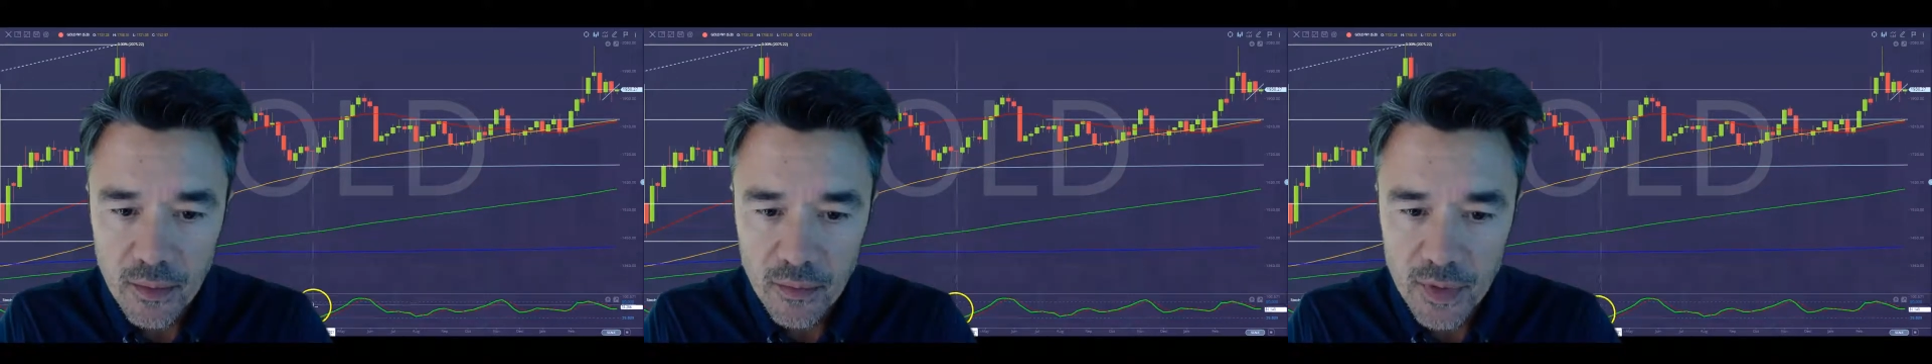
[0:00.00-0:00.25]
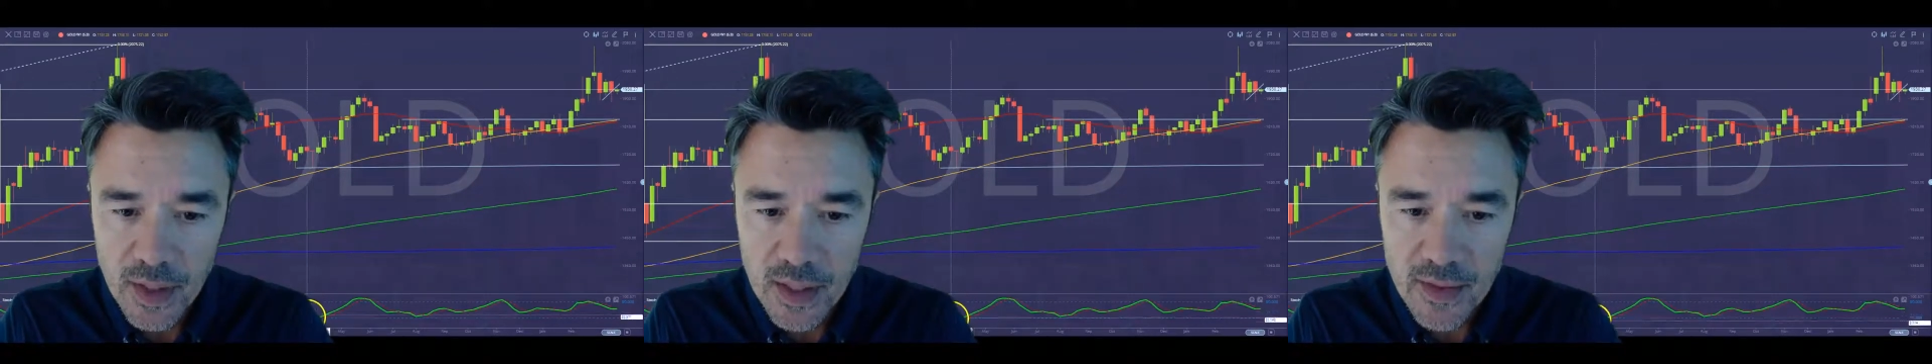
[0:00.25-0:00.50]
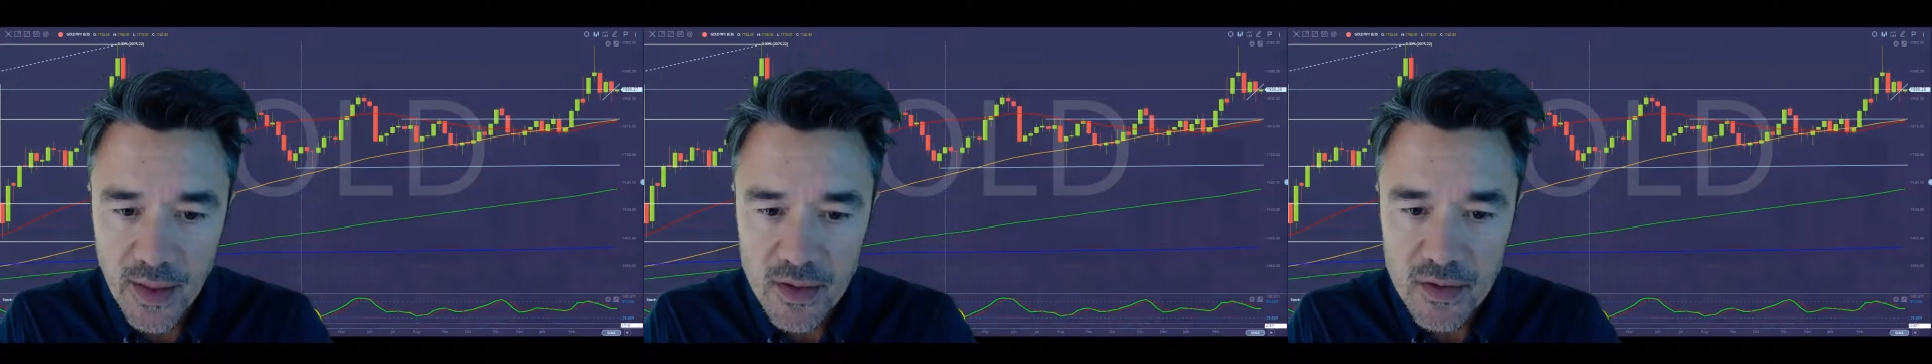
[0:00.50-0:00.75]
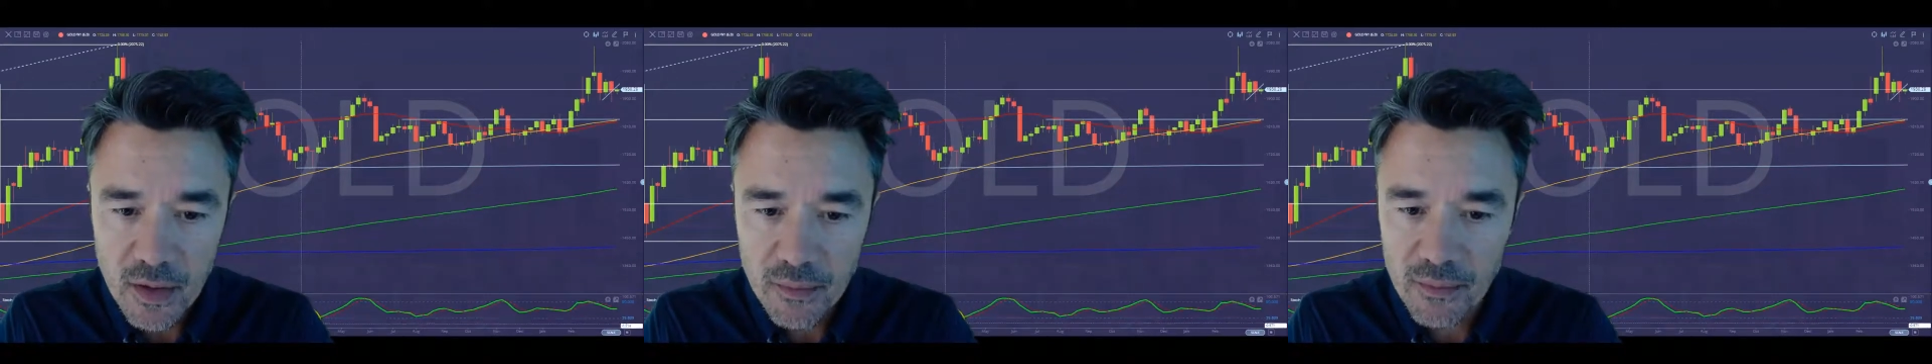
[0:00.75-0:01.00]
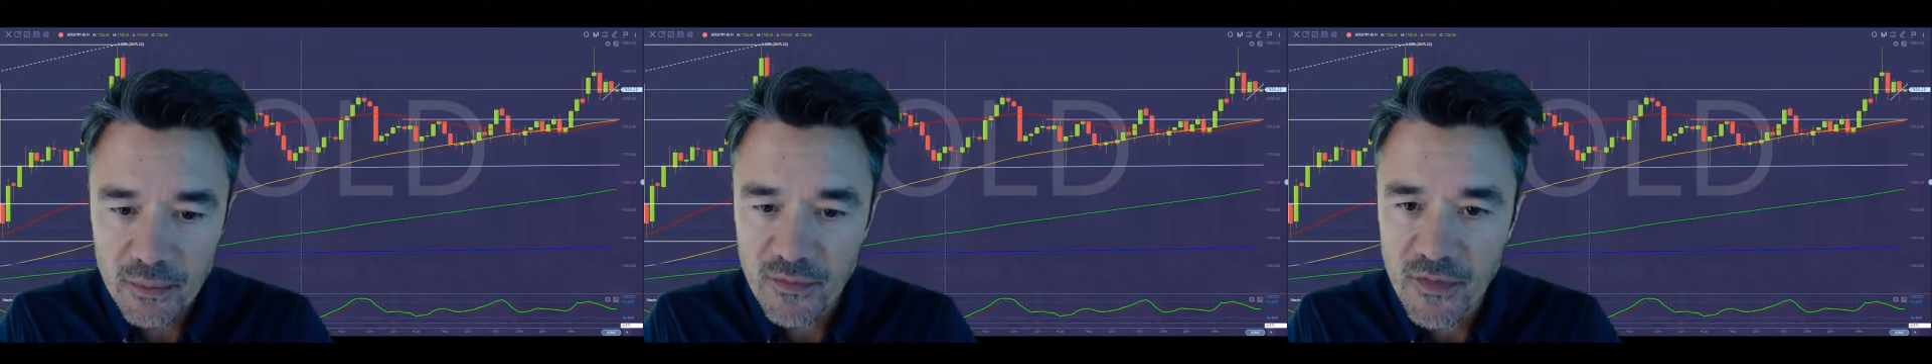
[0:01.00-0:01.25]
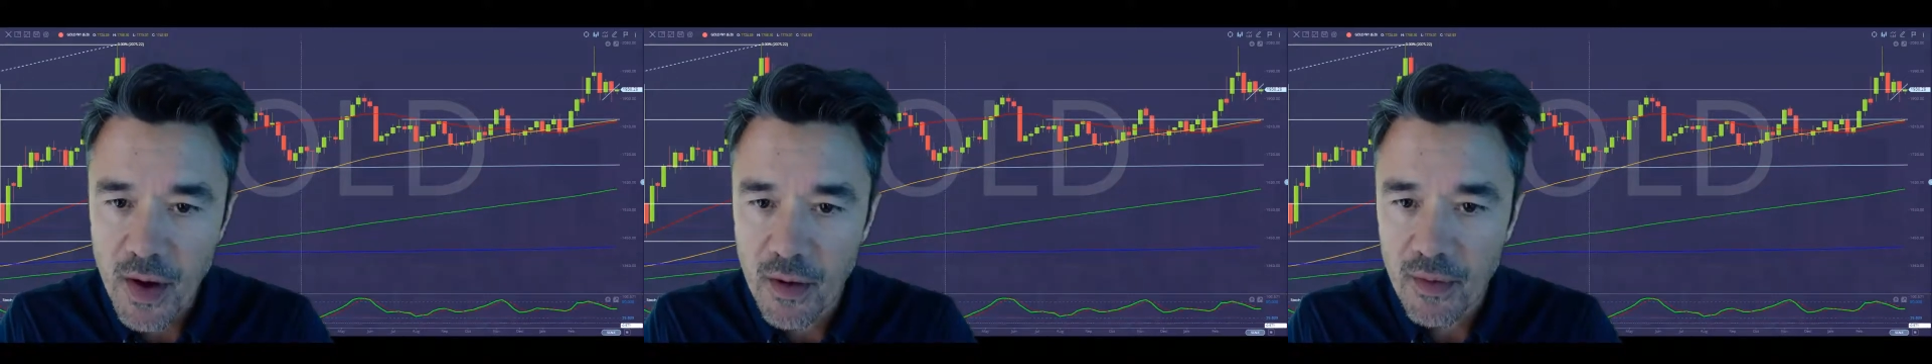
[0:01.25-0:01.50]
Really, that is a
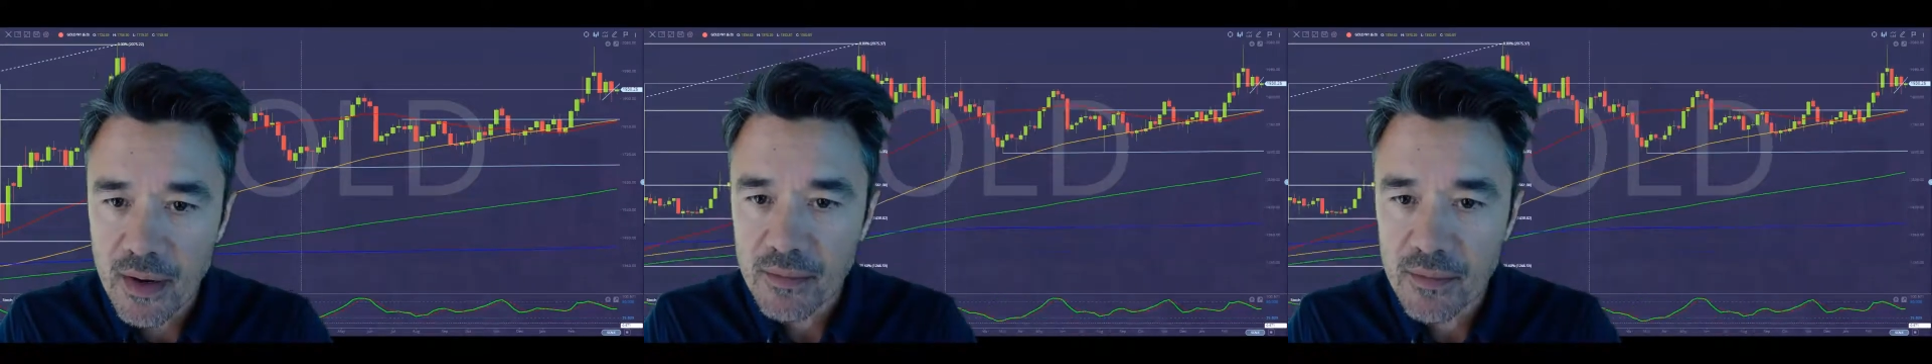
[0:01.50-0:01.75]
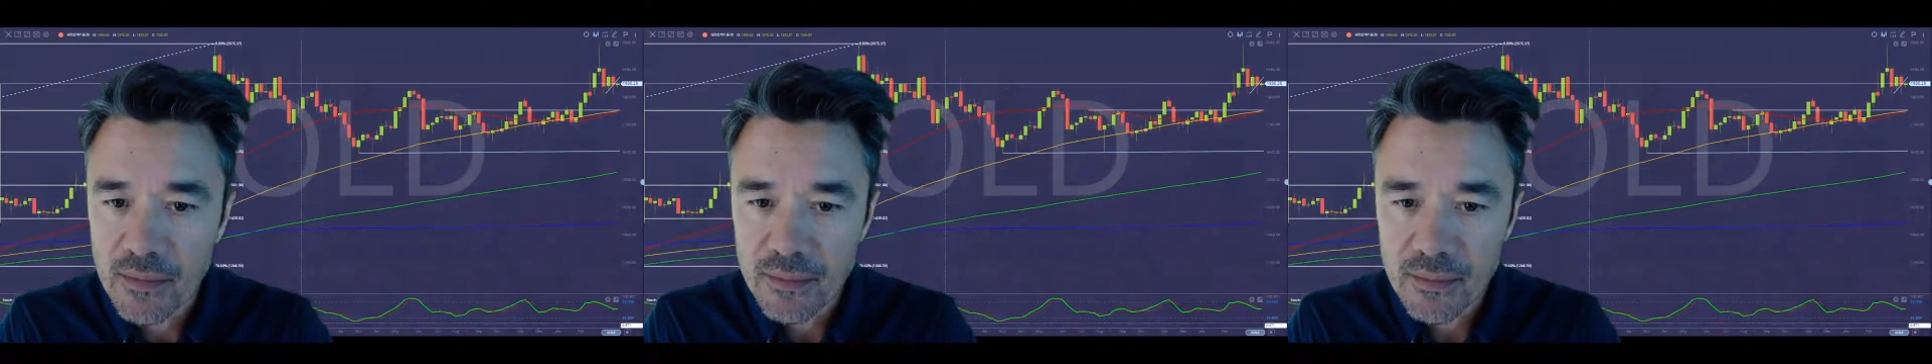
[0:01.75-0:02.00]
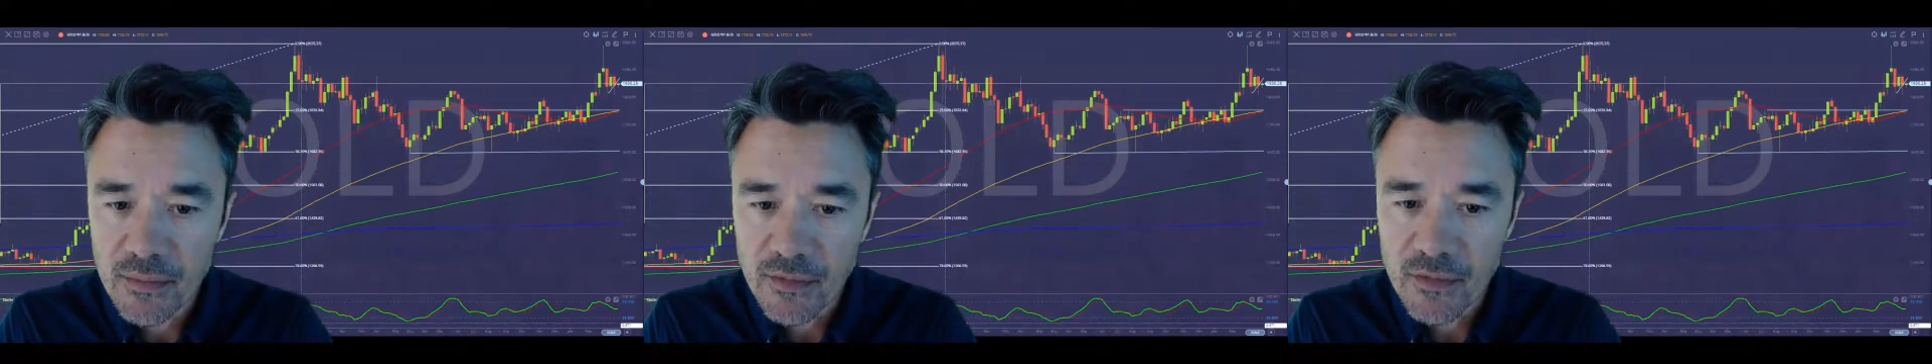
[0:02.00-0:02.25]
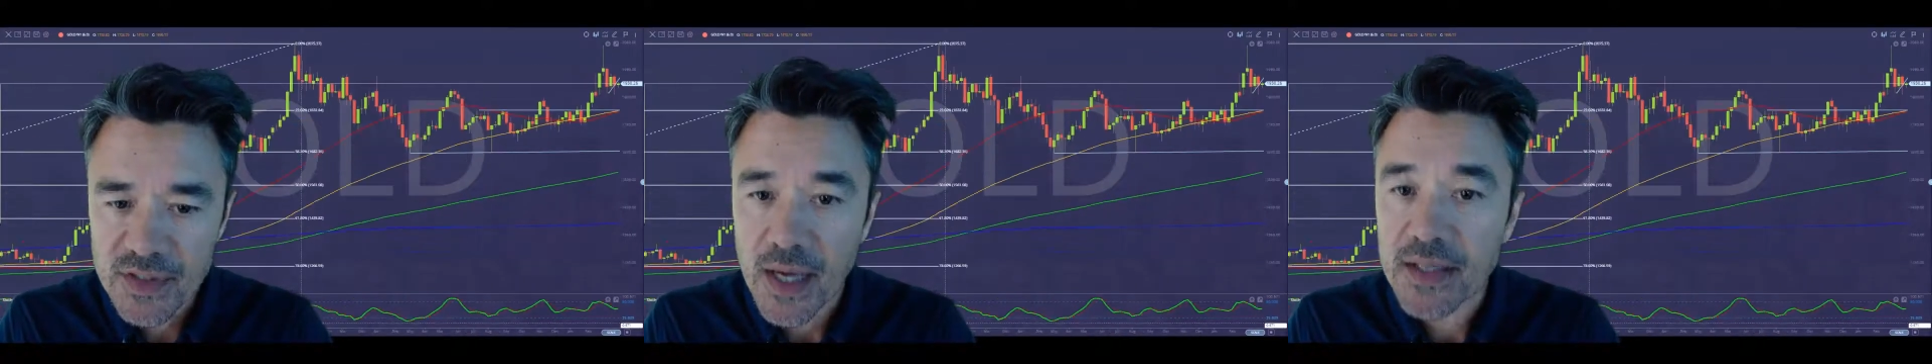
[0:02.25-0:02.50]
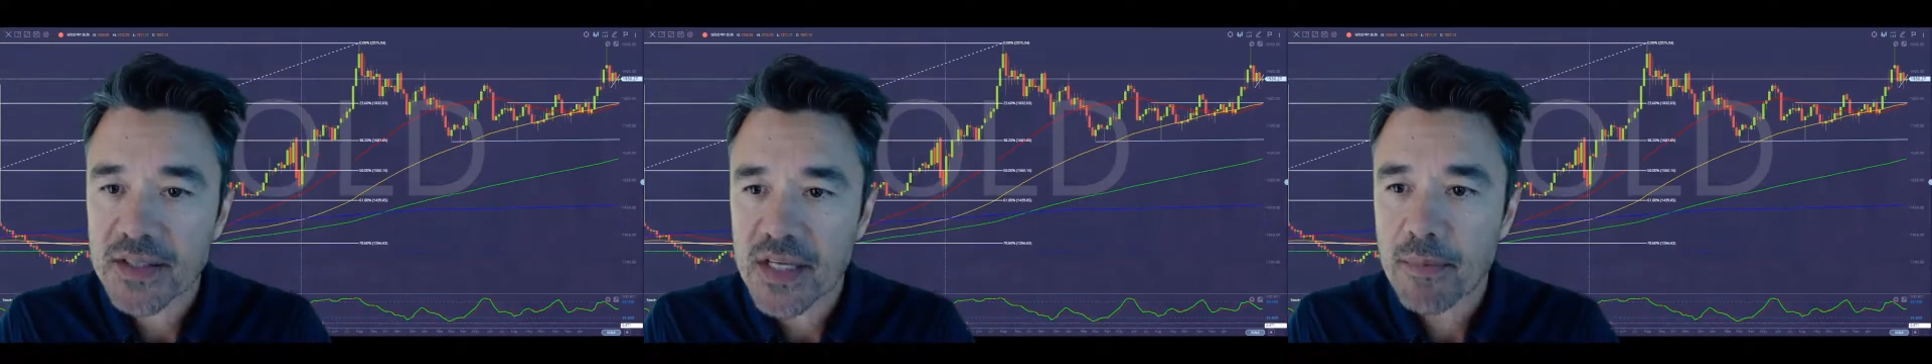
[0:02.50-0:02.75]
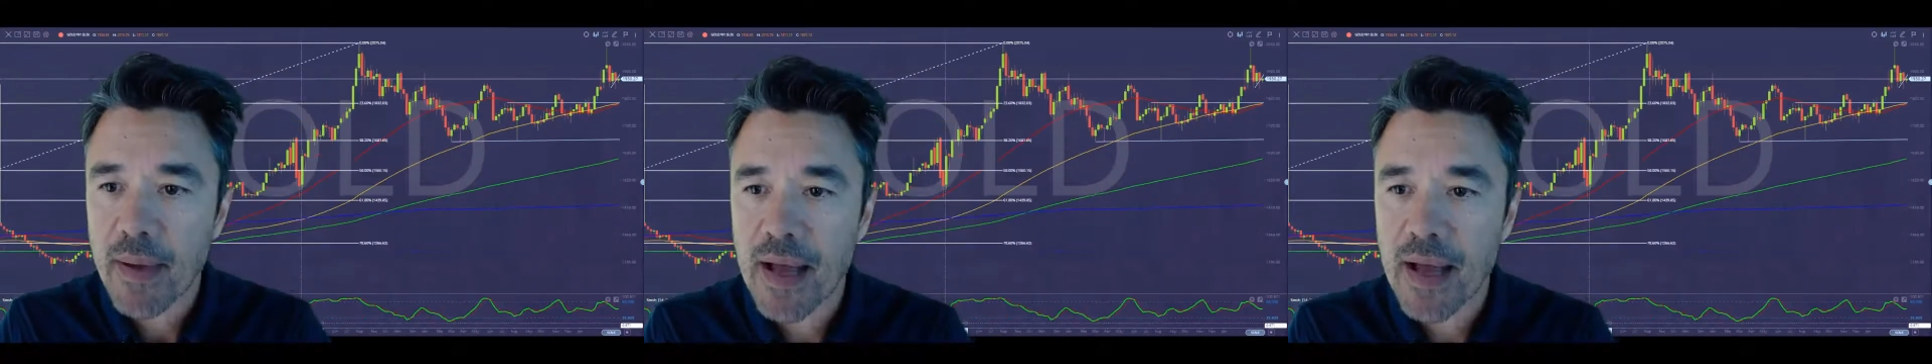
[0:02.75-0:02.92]
very tasty